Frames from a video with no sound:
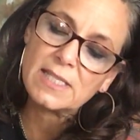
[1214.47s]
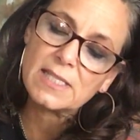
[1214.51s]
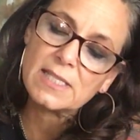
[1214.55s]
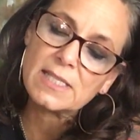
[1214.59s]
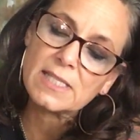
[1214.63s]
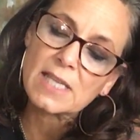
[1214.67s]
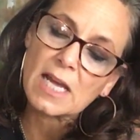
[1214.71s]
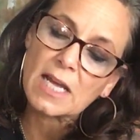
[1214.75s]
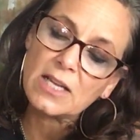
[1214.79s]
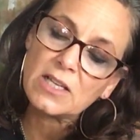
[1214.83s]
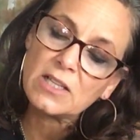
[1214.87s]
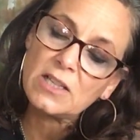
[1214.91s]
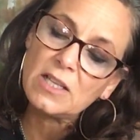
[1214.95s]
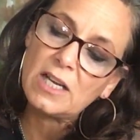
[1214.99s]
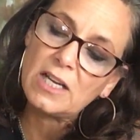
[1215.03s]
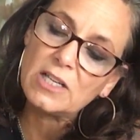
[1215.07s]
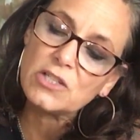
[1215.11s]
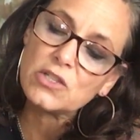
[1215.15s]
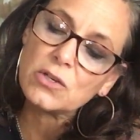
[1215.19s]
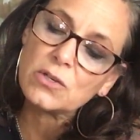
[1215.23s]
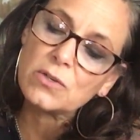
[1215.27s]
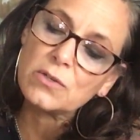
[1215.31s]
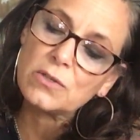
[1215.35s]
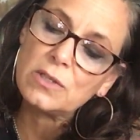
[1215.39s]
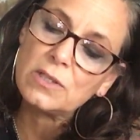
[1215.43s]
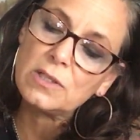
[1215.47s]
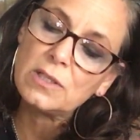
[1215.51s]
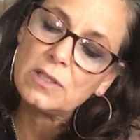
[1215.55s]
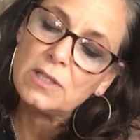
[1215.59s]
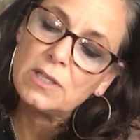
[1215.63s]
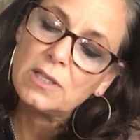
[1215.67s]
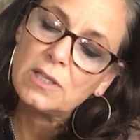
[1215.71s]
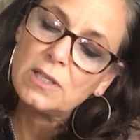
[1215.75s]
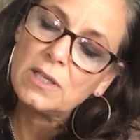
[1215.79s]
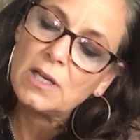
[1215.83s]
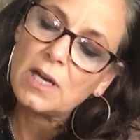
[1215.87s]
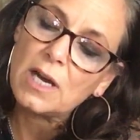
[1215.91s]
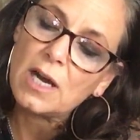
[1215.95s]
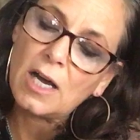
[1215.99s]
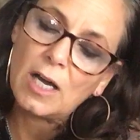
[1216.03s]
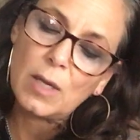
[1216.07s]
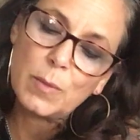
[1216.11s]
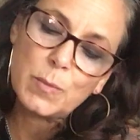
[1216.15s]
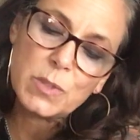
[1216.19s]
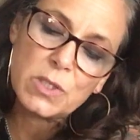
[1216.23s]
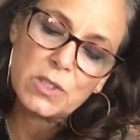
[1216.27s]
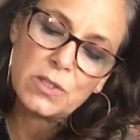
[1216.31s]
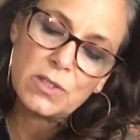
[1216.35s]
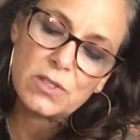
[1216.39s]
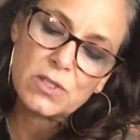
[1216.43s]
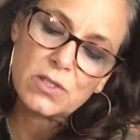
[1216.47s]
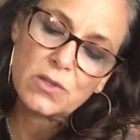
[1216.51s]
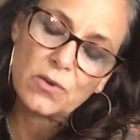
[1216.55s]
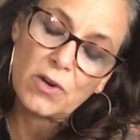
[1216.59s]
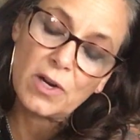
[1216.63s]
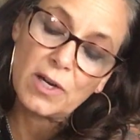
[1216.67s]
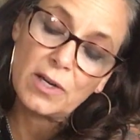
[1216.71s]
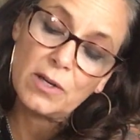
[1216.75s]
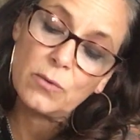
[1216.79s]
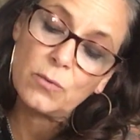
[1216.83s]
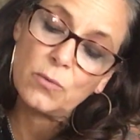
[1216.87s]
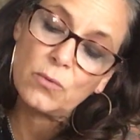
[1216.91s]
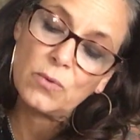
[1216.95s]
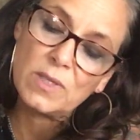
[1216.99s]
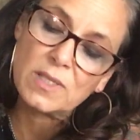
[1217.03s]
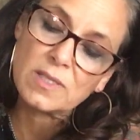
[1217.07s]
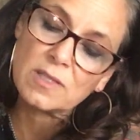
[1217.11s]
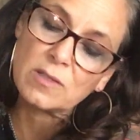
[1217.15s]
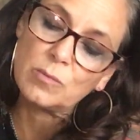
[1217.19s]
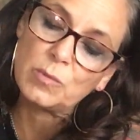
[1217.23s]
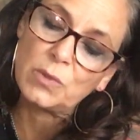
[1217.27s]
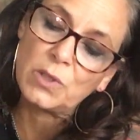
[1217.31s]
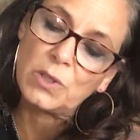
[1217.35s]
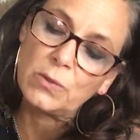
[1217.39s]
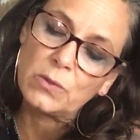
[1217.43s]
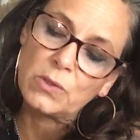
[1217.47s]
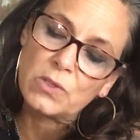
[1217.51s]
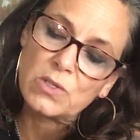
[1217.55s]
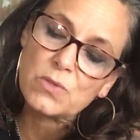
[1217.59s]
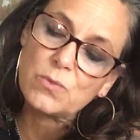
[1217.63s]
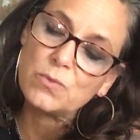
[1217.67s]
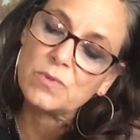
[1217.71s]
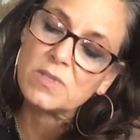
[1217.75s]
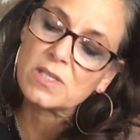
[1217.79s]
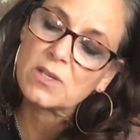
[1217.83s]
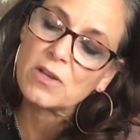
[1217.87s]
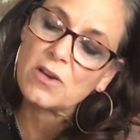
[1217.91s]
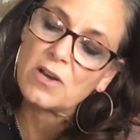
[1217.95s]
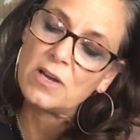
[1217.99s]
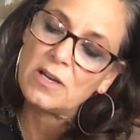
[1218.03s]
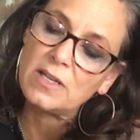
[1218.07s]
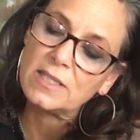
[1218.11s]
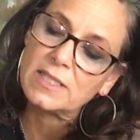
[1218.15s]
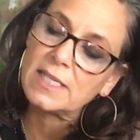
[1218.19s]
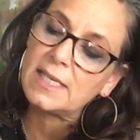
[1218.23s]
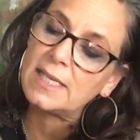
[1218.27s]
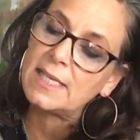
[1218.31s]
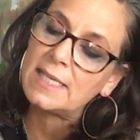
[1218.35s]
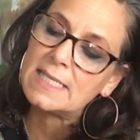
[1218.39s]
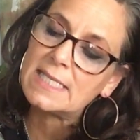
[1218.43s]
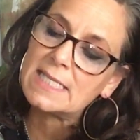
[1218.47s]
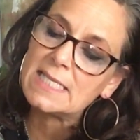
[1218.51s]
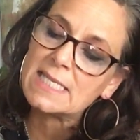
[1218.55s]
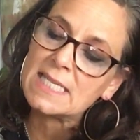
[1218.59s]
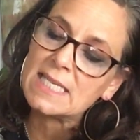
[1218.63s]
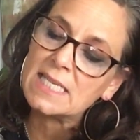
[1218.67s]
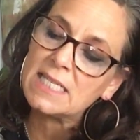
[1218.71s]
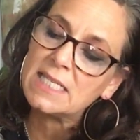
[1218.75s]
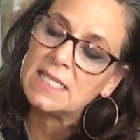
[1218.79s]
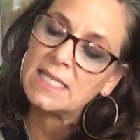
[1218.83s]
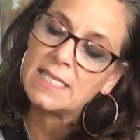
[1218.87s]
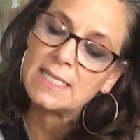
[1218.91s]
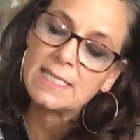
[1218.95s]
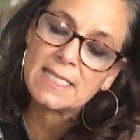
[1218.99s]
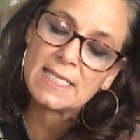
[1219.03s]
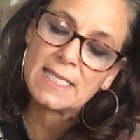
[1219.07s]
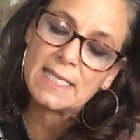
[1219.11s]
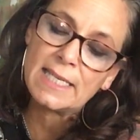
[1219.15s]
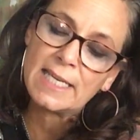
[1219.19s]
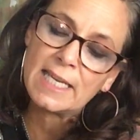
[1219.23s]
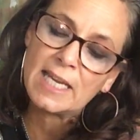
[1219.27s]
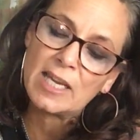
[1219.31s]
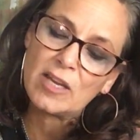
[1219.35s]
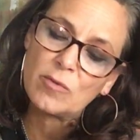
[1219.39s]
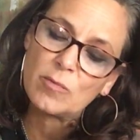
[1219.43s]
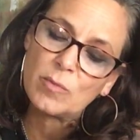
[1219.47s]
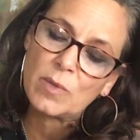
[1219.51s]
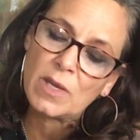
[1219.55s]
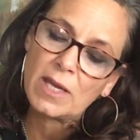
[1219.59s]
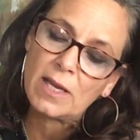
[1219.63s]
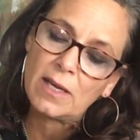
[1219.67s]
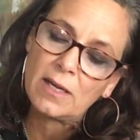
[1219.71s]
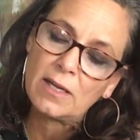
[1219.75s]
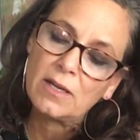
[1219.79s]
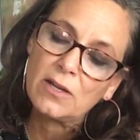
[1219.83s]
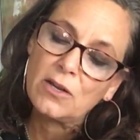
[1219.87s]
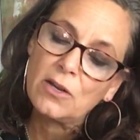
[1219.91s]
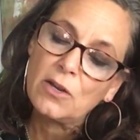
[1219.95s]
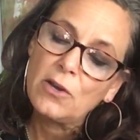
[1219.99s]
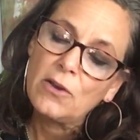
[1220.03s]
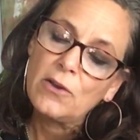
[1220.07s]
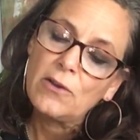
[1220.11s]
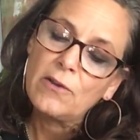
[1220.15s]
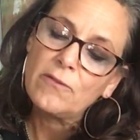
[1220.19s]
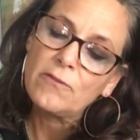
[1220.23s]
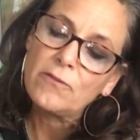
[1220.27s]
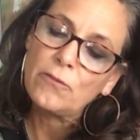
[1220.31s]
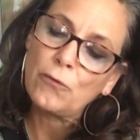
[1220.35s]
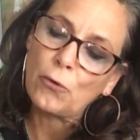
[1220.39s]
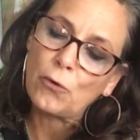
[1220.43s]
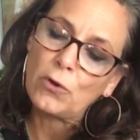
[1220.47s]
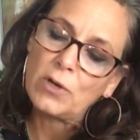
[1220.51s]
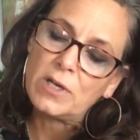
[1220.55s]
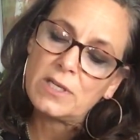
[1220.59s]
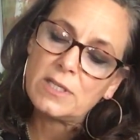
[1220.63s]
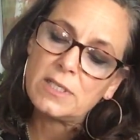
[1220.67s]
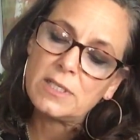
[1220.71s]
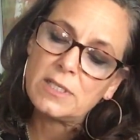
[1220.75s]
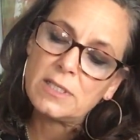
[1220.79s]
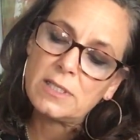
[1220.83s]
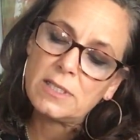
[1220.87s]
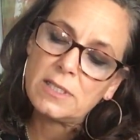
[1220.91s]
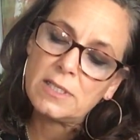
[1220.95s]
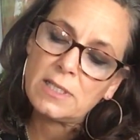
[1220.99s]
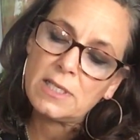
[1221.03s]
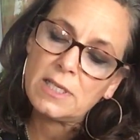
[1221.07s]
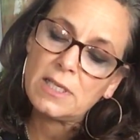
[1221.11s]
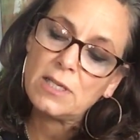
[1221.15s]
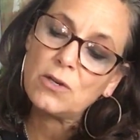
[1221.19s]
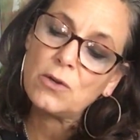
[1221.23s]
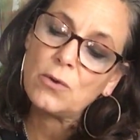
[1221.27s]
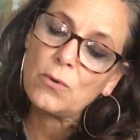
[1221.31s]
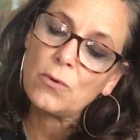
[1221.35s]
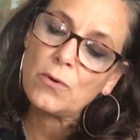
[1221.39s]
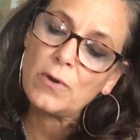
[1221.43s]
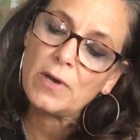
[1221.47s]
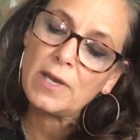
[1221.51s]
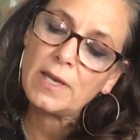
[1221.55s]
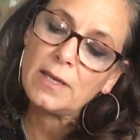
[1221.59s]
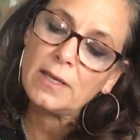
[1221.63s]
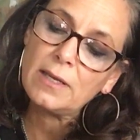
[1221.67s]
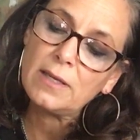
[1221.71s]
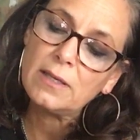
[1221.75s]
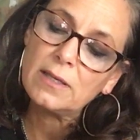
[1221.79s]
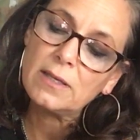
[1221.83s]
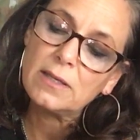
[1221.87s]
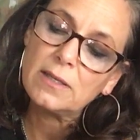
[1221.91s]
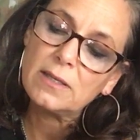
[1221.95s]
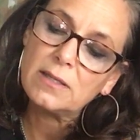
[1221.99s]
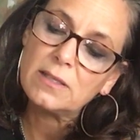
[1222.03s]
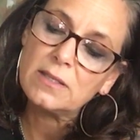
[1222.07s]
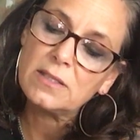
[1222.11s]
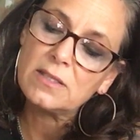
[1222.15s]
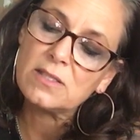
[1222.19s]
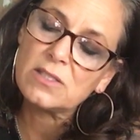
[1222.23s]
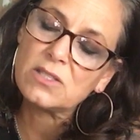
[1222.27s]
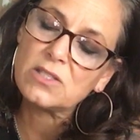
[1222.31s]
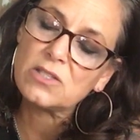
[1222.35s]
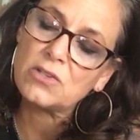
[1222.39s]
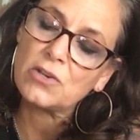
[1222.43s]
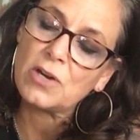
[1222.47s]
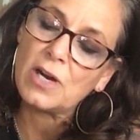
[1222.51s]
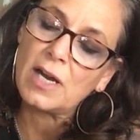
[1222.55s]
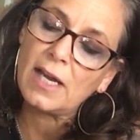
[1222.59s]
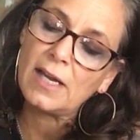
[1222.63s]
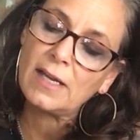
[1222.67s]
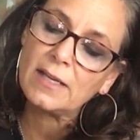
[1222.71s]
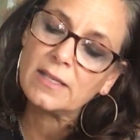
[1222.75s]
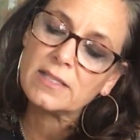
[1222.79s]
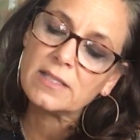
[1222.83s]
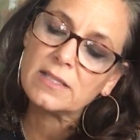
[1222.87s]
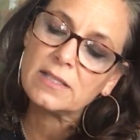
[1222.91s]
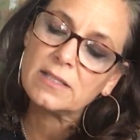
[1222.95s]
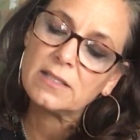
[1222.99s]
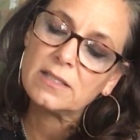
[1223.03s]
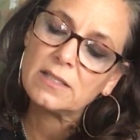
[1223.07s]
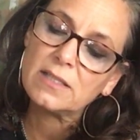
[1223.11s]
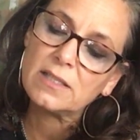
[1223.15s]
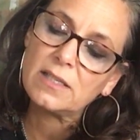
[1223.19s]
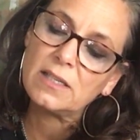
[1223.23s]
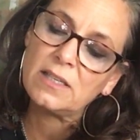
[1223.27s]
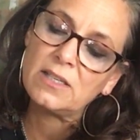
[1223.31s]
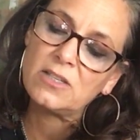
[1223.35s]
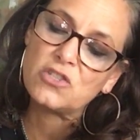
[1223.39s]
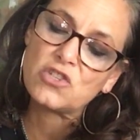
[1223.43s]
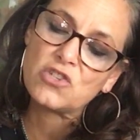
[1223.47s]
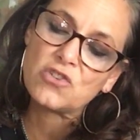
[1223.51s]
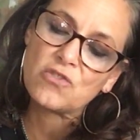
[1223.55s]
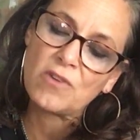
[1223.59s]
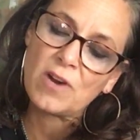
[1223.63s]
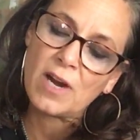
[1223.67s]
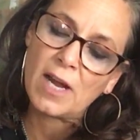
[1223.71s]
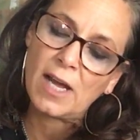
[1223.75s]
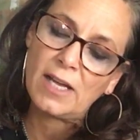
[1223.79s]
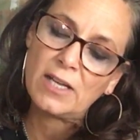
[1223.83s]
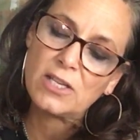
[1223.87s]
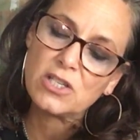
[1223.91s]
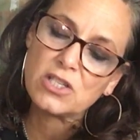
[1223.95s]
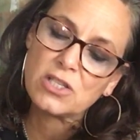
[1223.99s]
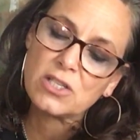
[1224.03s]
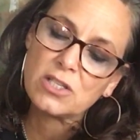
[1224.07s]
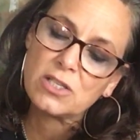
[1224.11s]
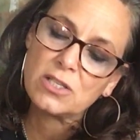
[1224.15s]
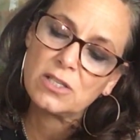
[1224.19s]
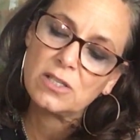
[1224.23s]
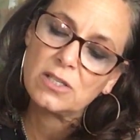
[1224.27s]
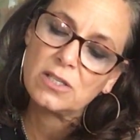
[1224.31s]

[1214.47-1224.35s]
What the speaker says: Psychological opt to discredit whistleblowers was called a DDT campaign for decoy, distract, and trash.